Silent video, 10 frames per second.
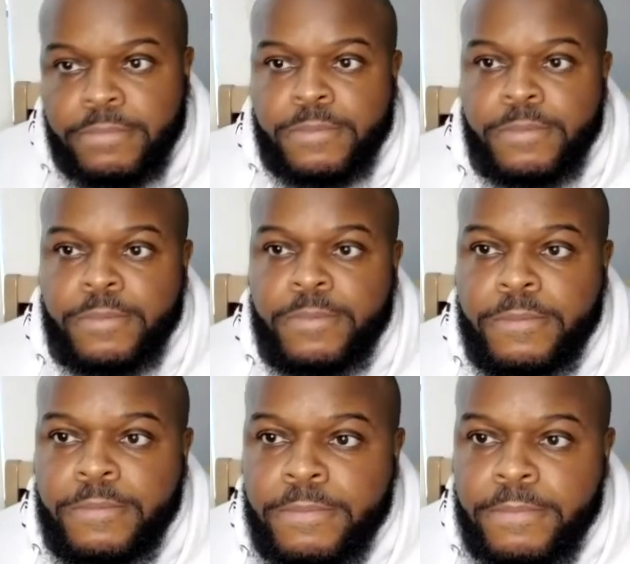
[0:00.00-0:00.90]

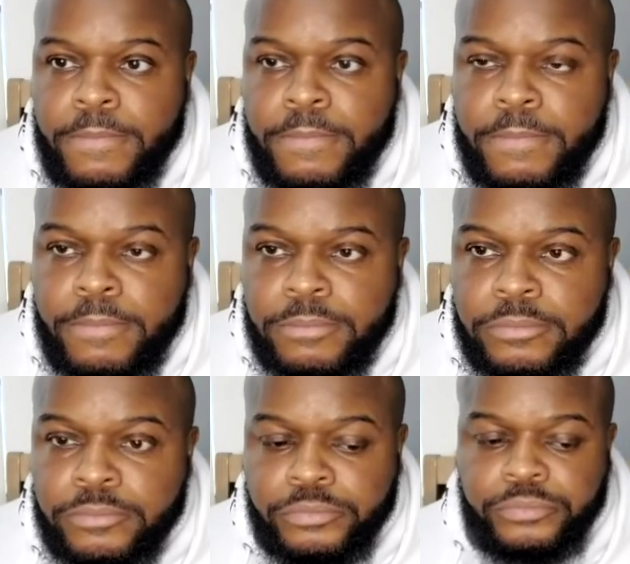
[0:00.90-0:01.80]

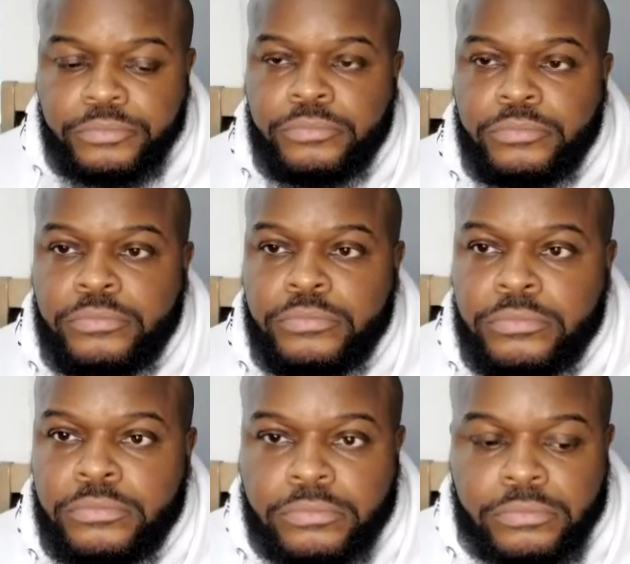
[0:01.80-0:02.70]

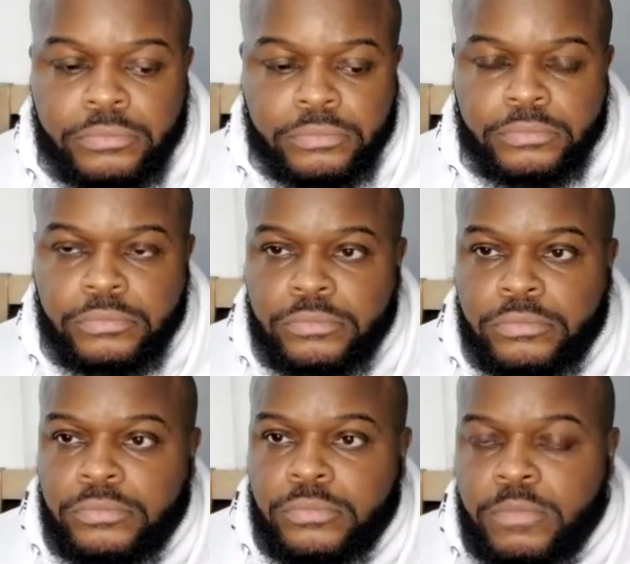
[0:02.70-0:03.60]

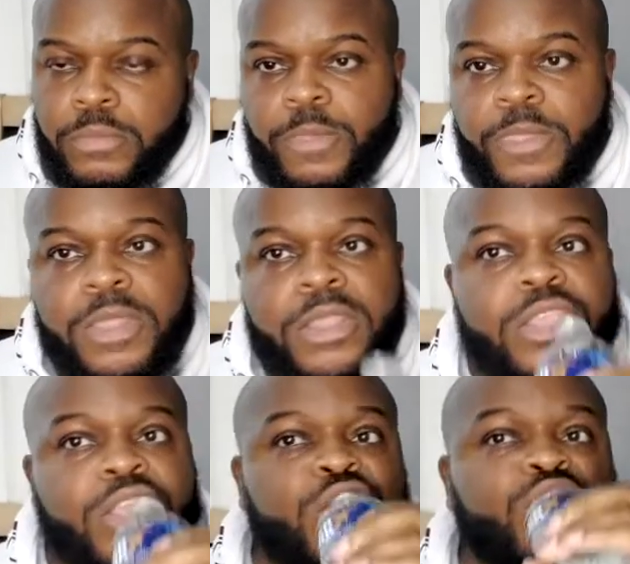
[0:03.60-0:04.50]

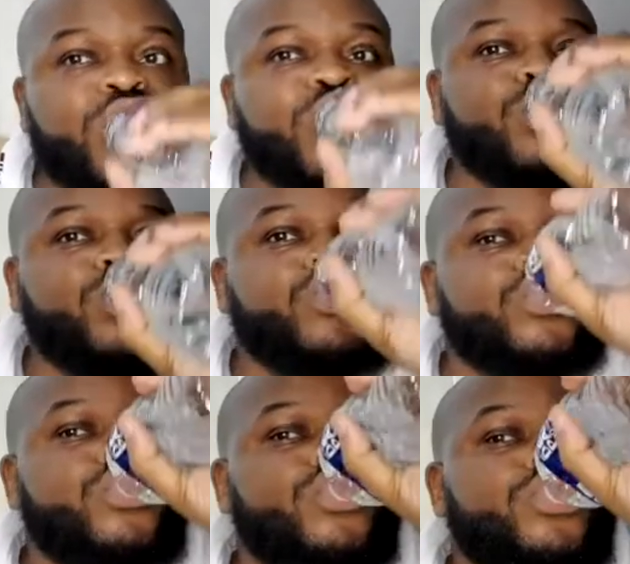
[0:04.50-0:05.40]

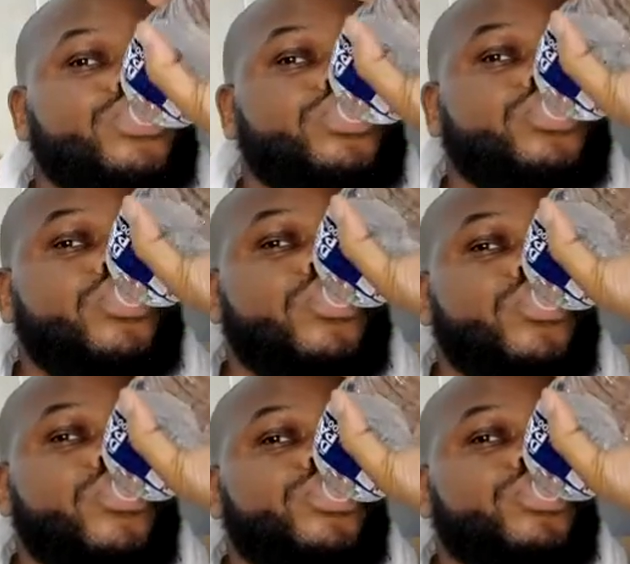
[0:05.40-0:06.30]

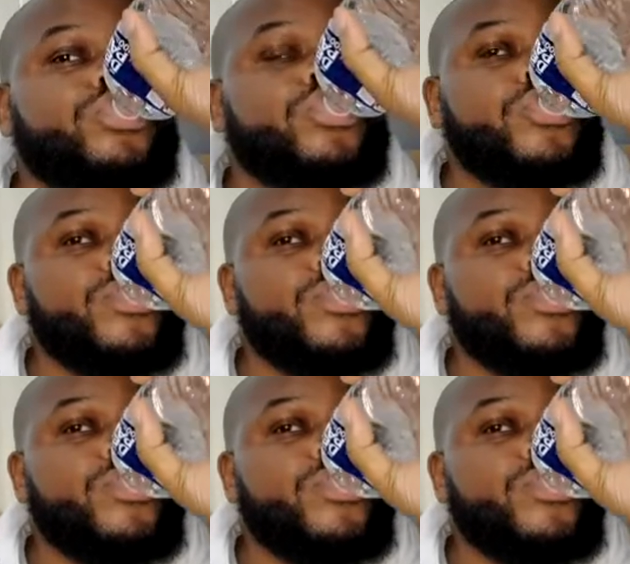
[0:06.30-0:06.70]
No words are spoken by the person on screen.